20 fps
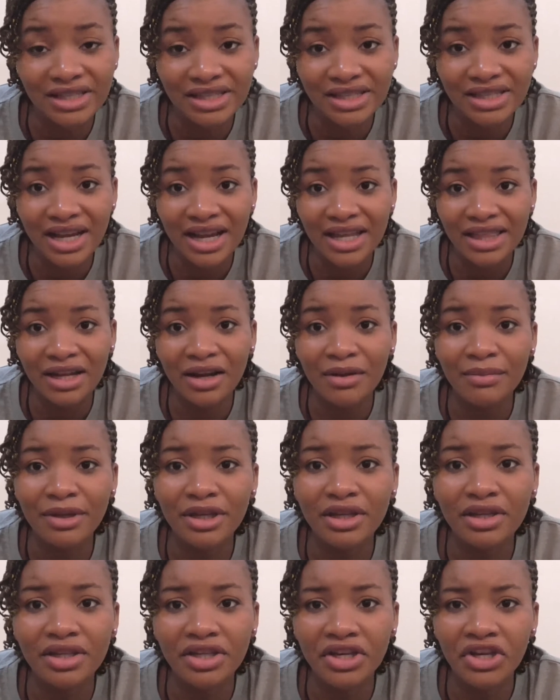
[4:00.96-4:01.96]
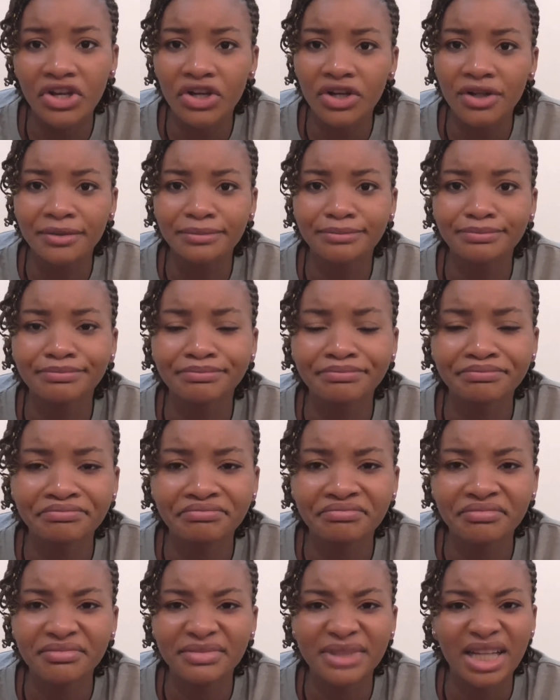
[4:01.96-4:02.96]
is dynamic and
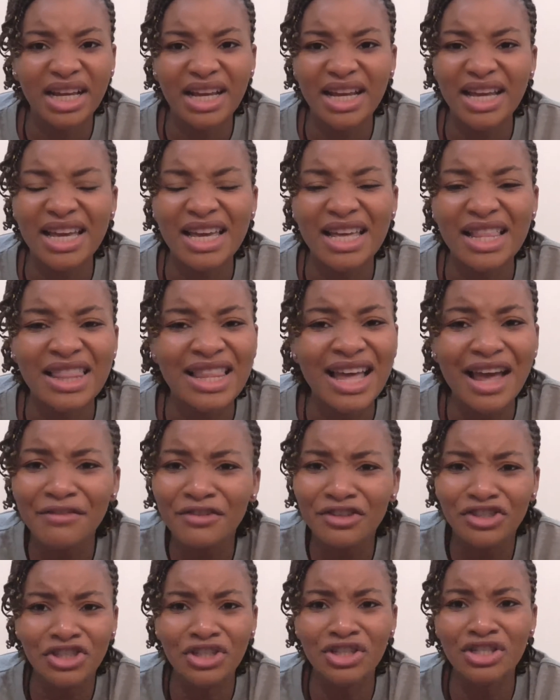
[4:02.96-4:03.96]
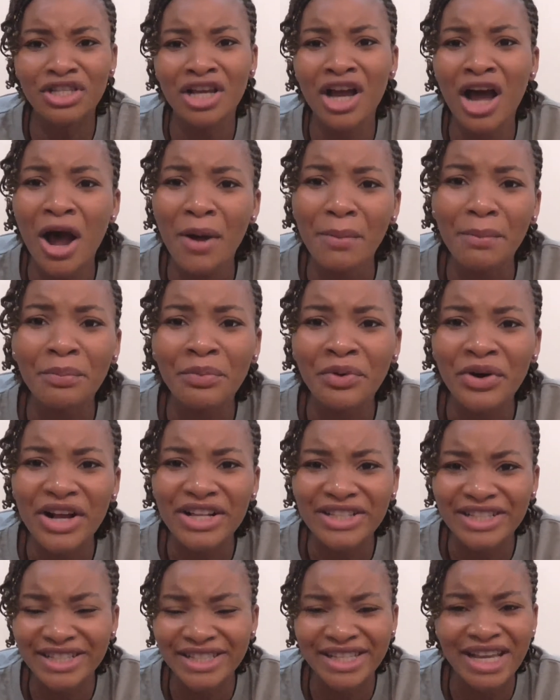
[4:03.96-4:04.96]
life is just
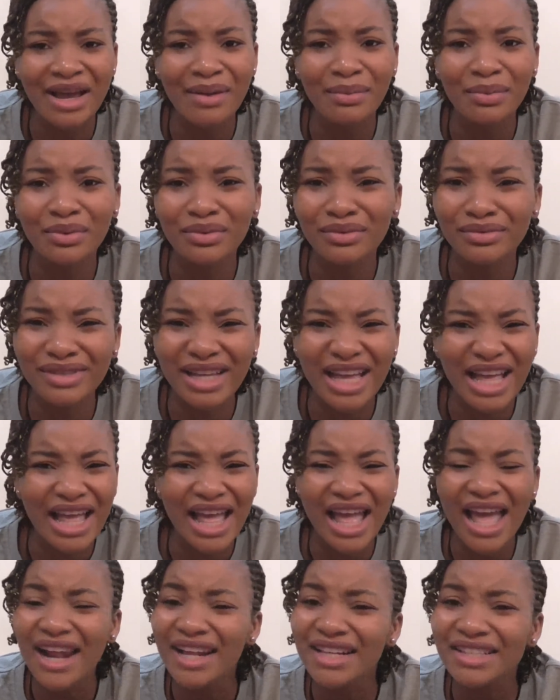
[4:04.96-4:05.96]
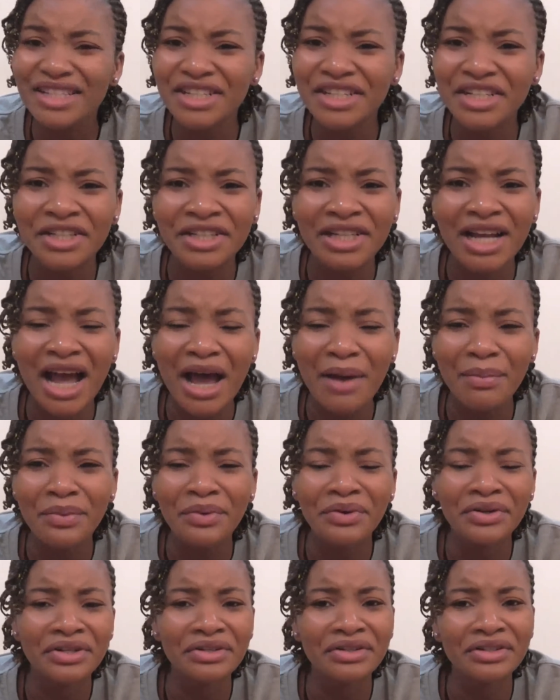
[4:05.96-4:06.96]
unpredictable. Anything can
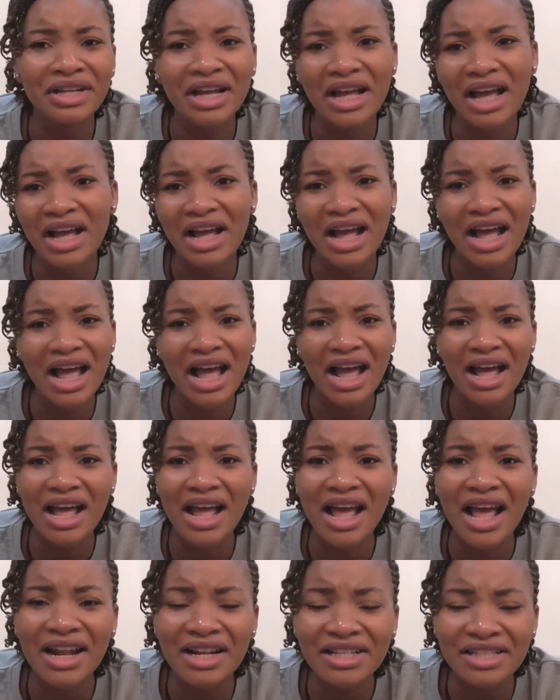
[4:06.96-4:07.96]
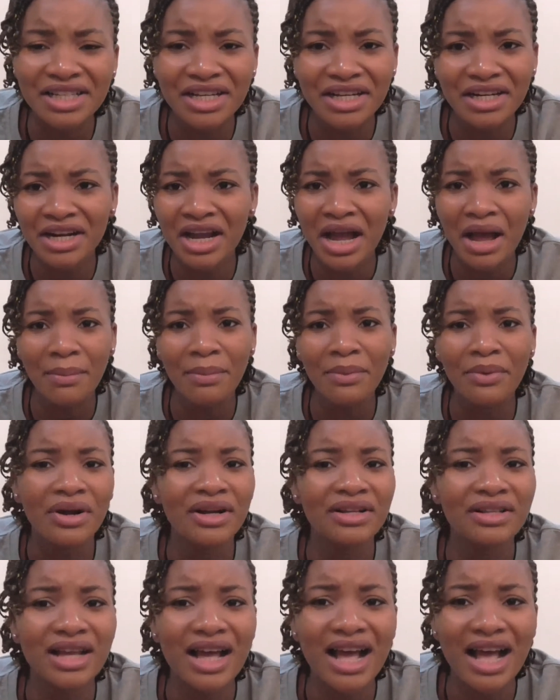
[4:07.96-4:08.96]
happen
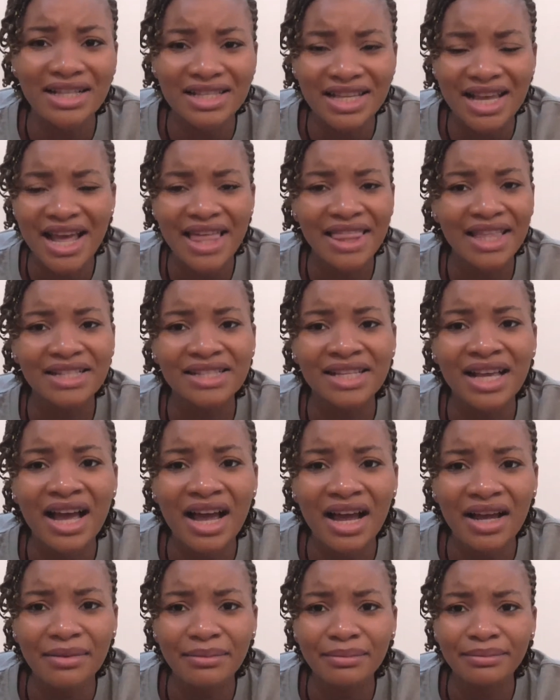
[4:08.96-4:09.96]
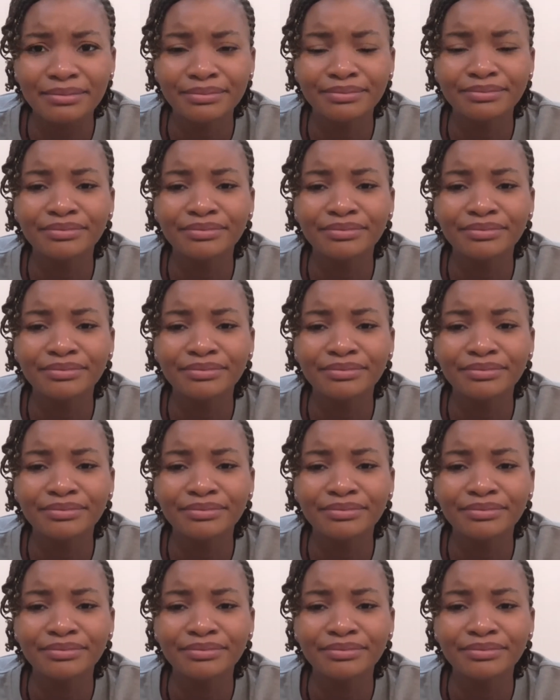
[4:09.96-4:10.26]
at any time.